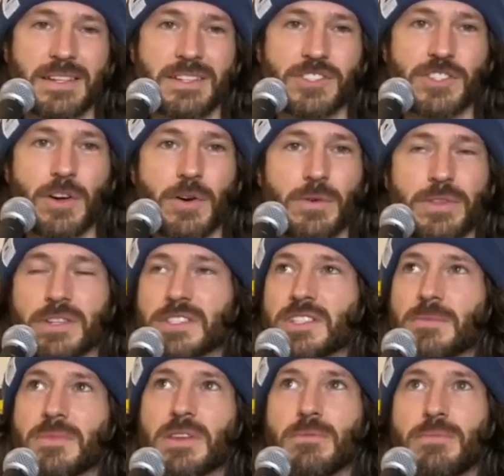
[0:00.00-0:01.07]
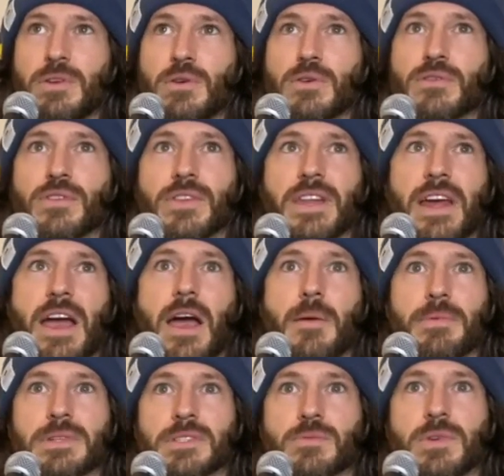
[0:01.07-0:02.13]
So there's something beautiful that
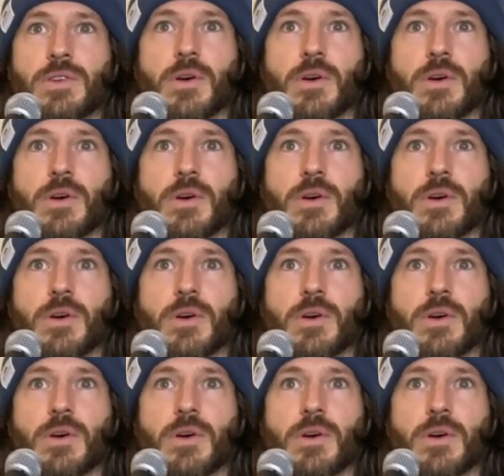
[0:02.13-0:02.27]
happens when